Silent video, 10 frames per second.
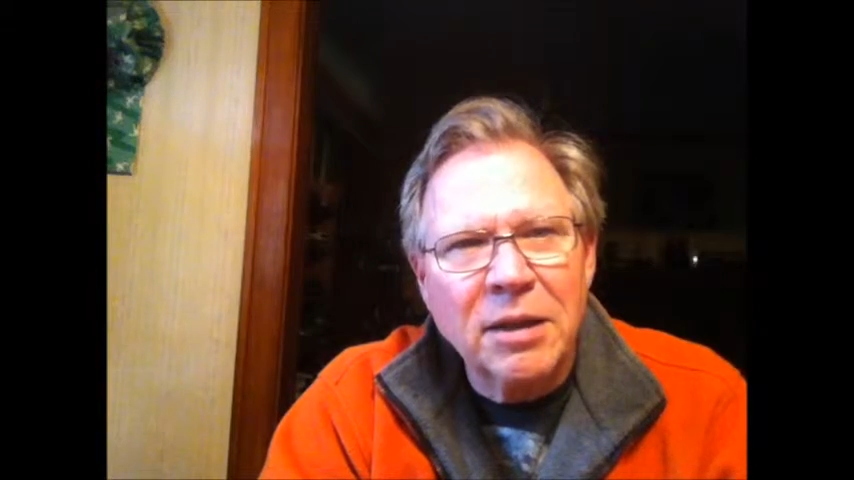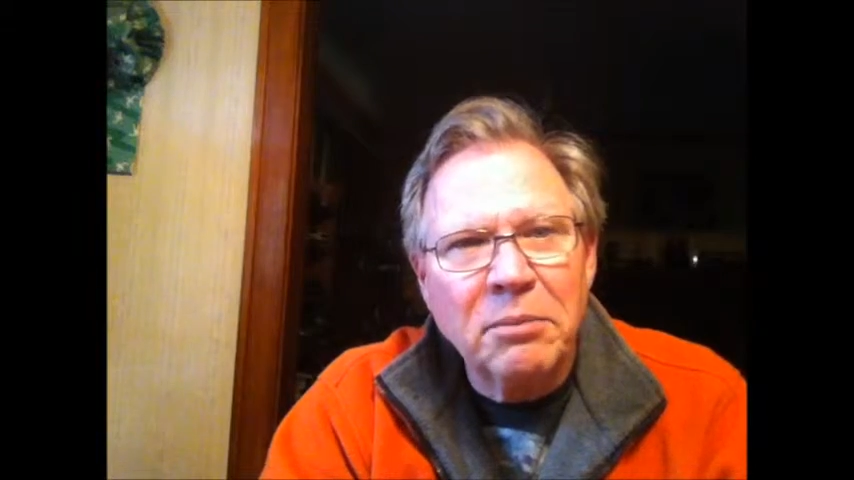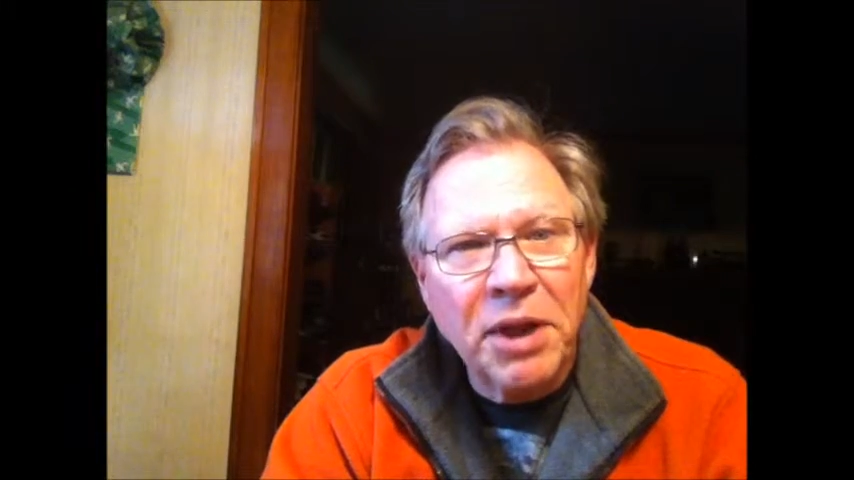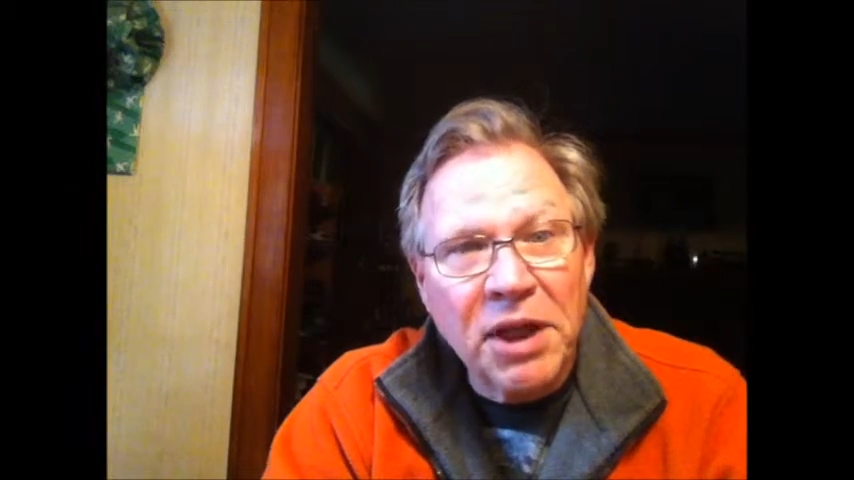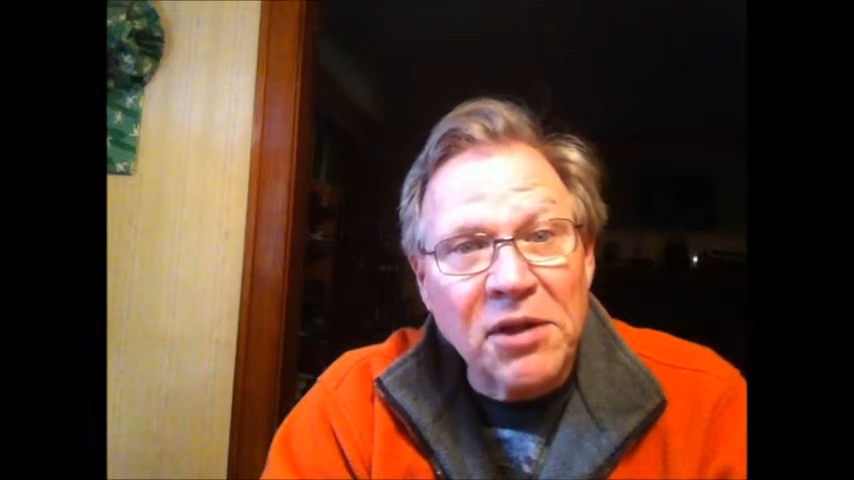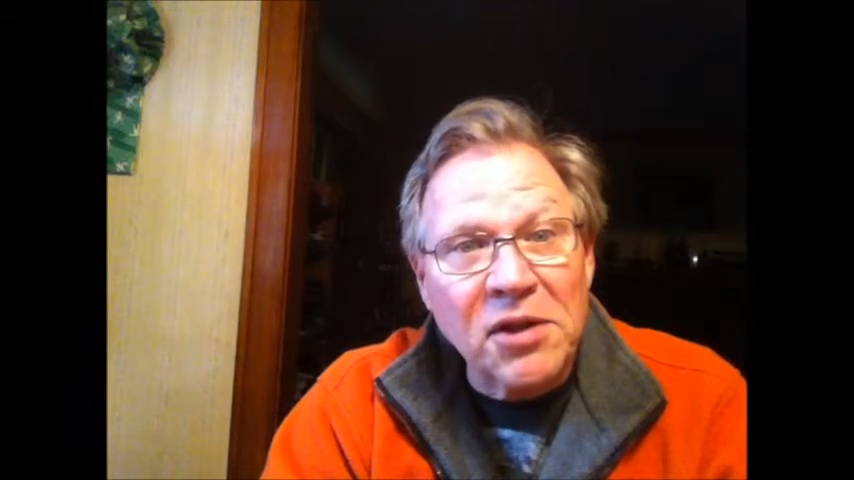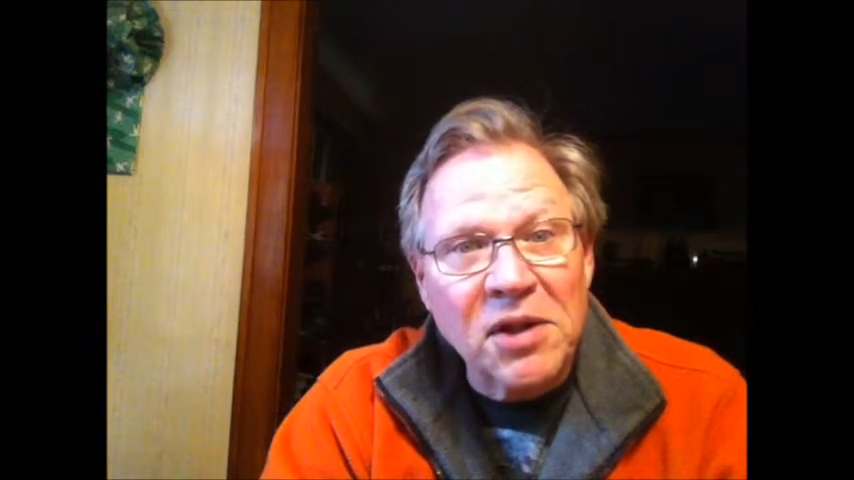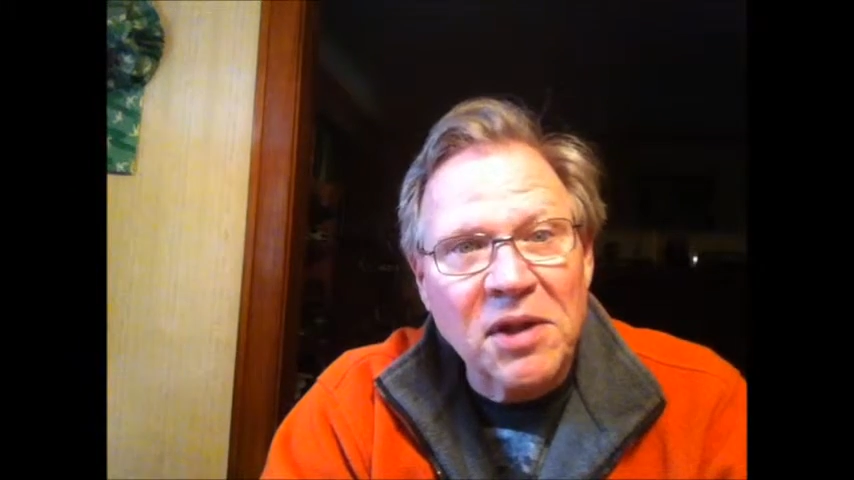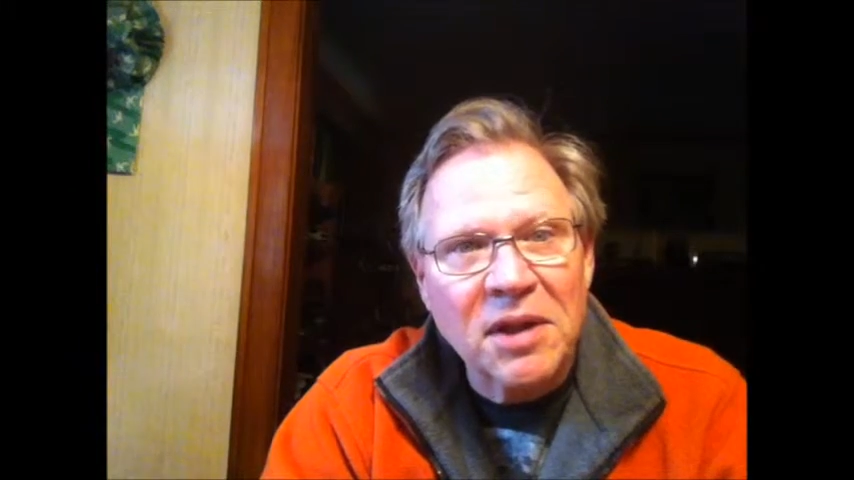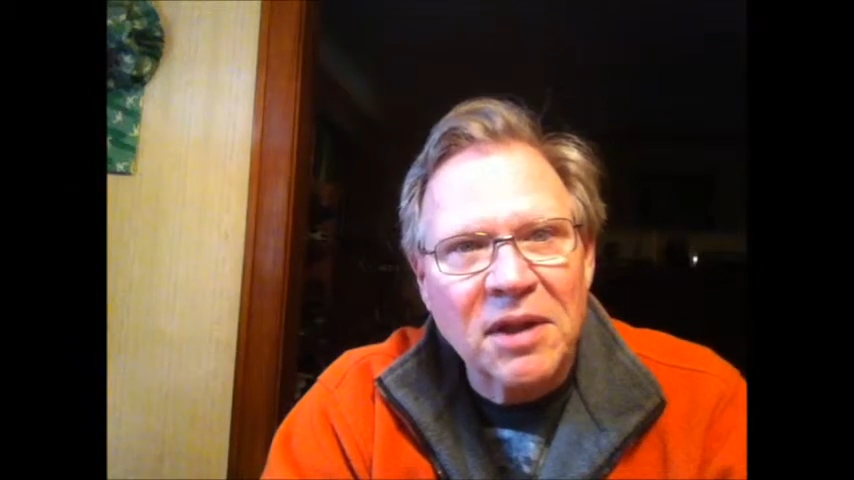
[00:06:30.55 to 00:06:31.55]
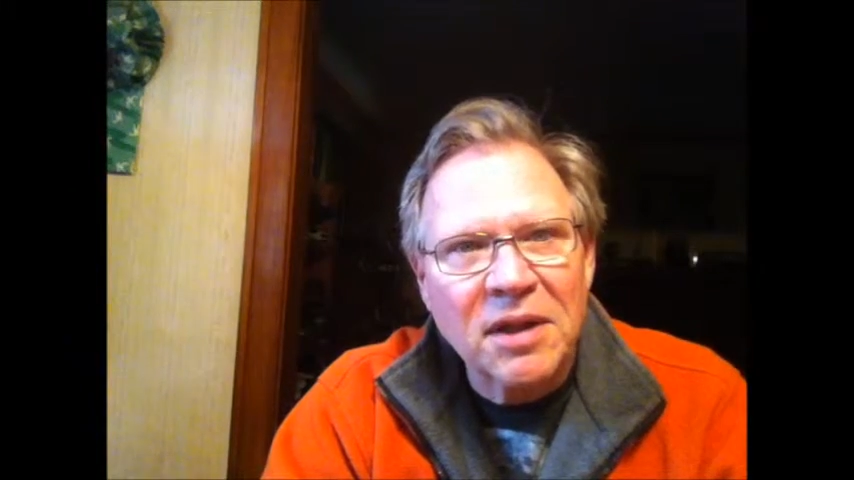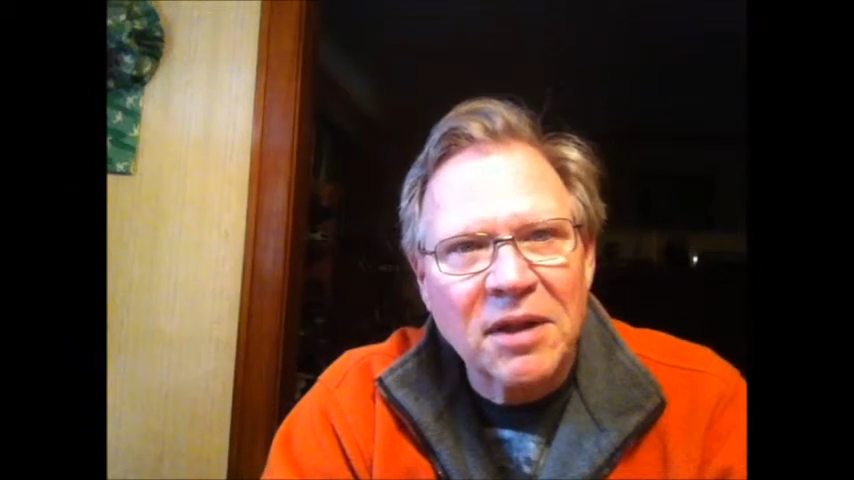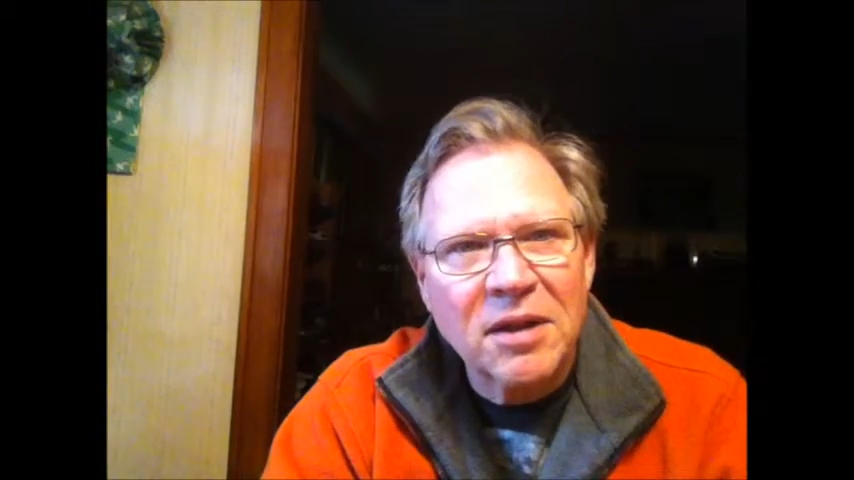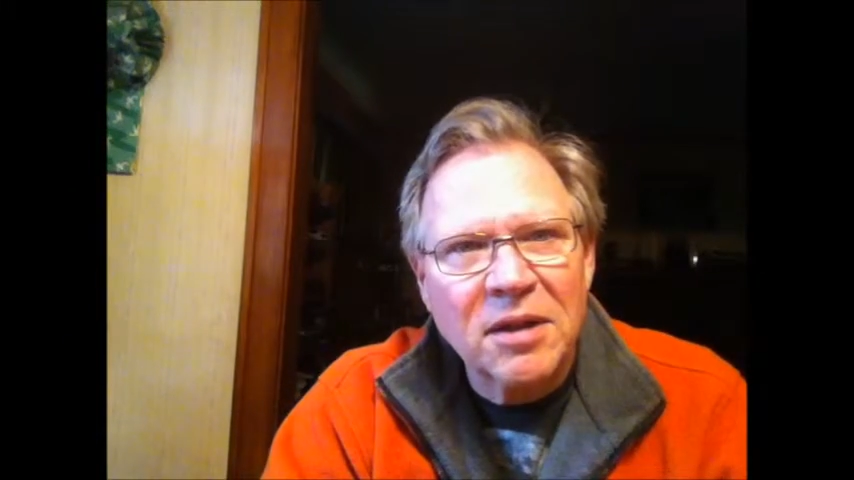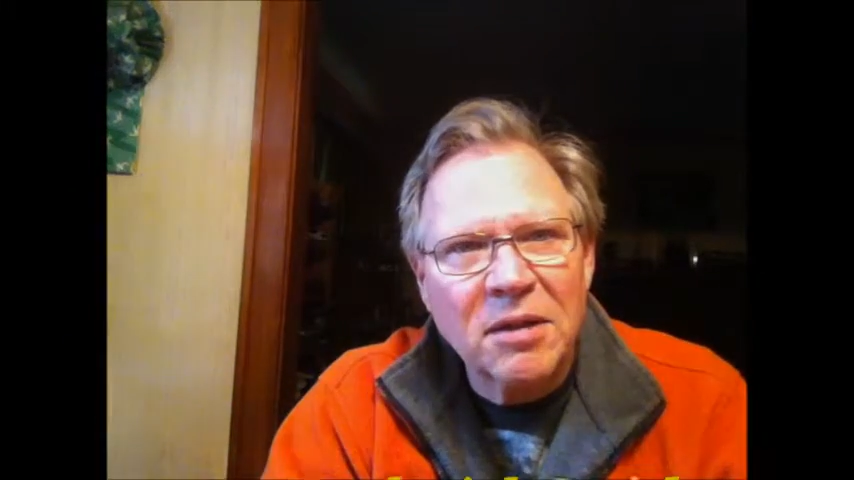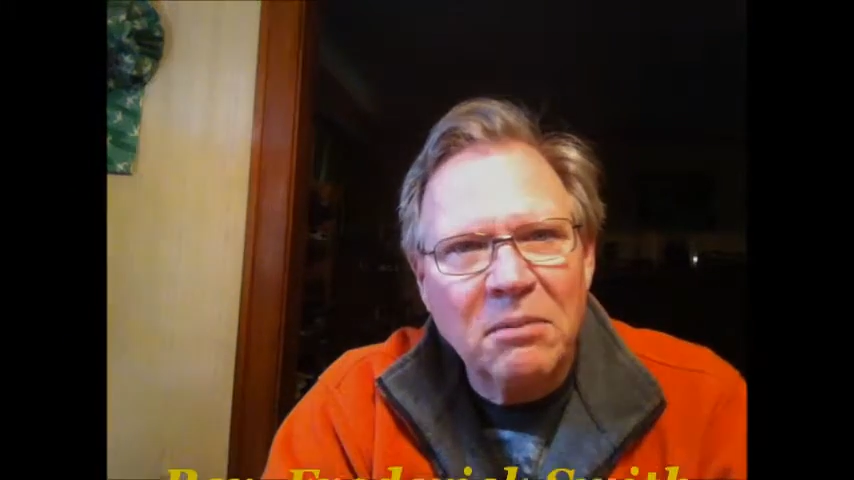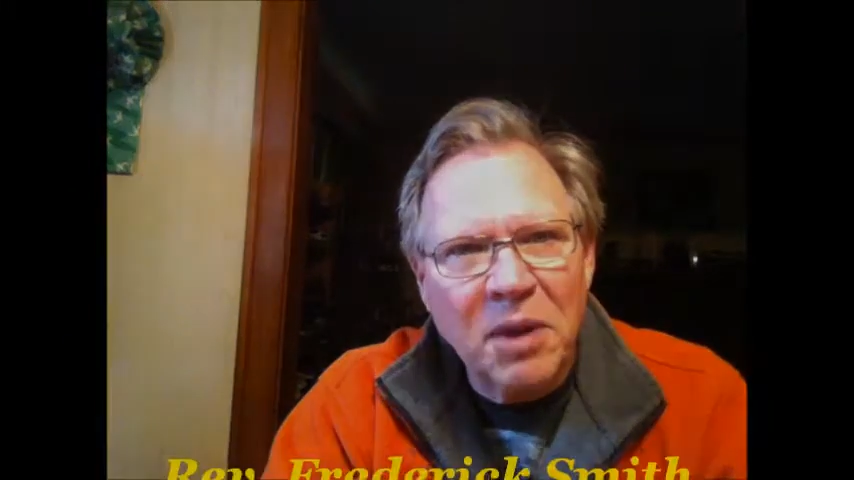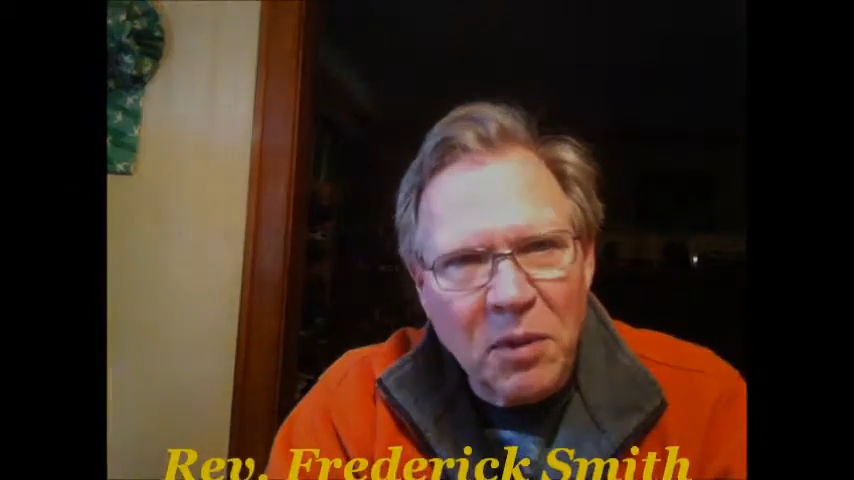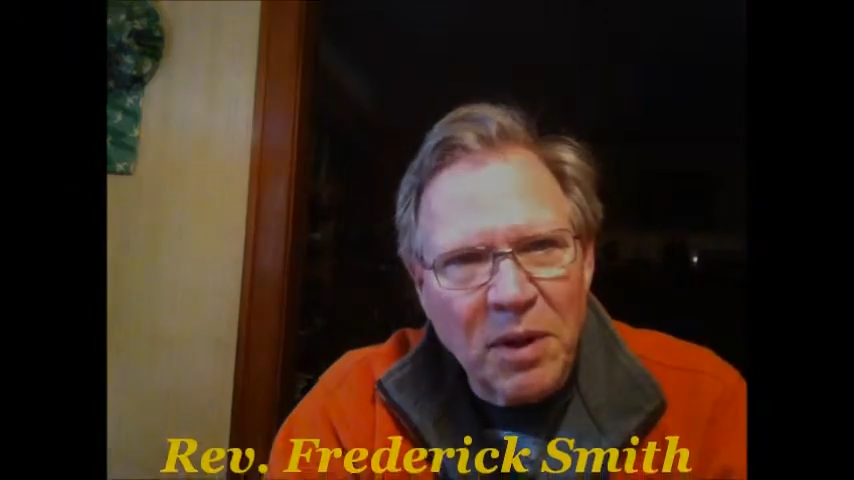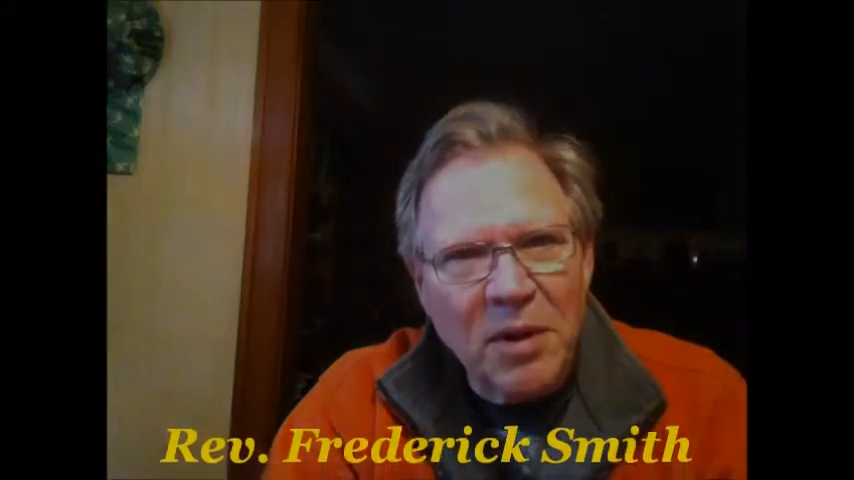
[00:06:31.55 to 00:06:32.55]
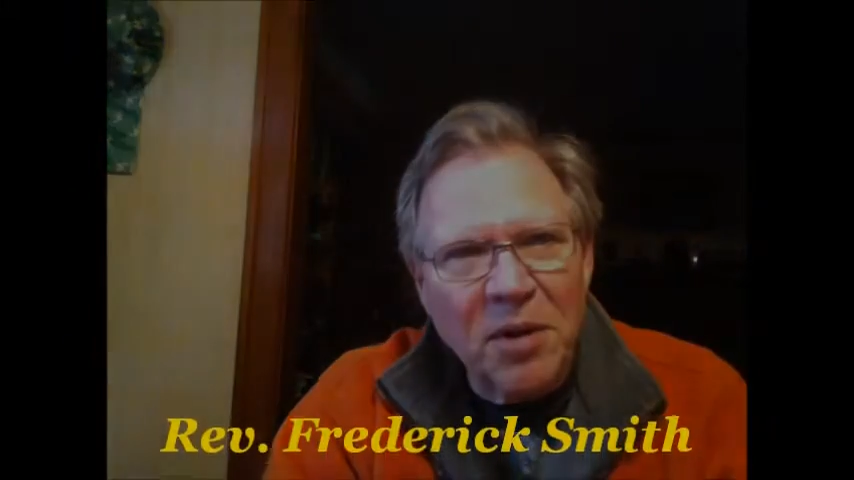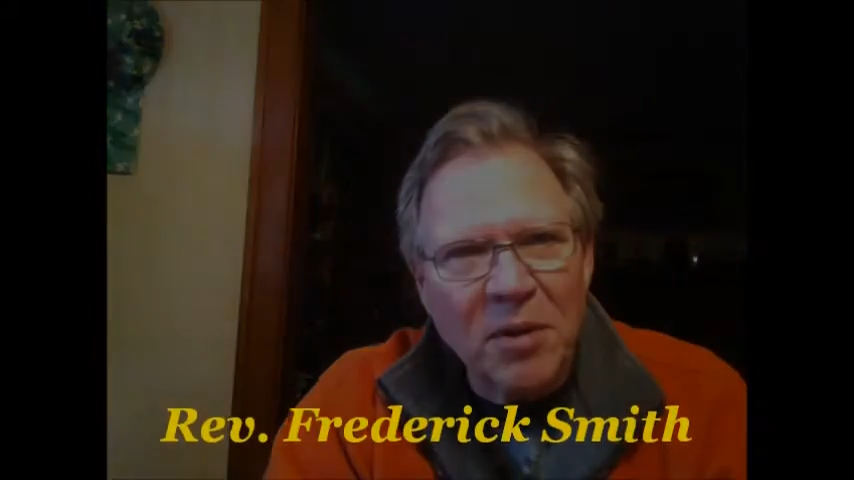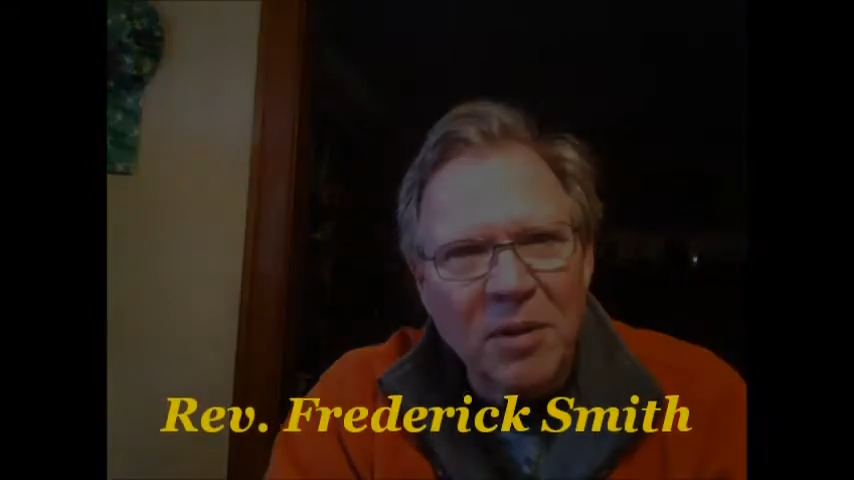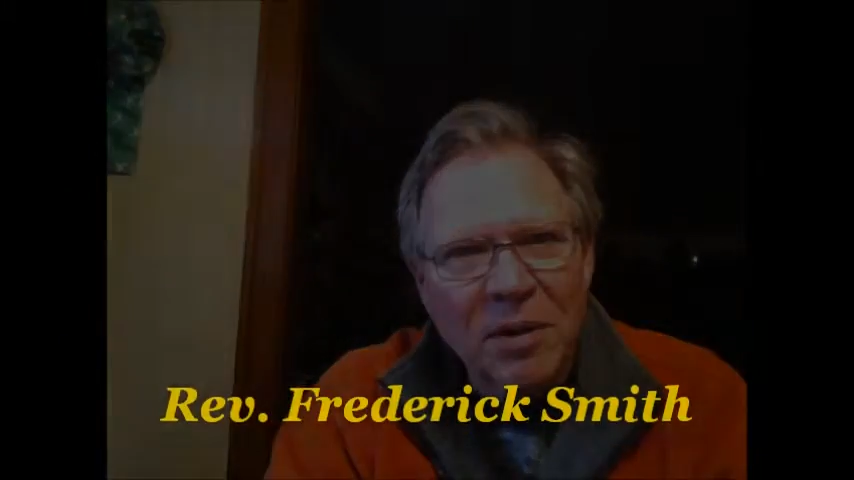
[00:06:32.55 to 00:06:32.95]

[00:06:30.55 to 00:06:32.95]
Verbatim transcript: and peace be with you.